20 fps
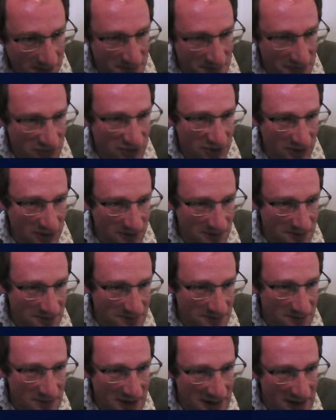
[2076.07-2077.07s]
So
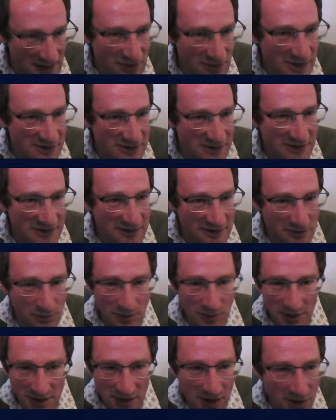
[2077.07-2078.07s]
11 instances that
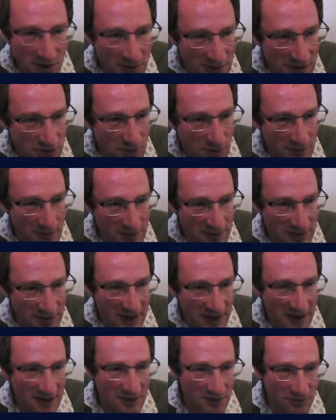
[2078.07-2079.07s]
weren't coded to
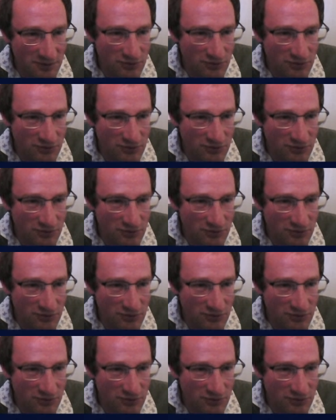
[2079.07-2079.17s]
everything.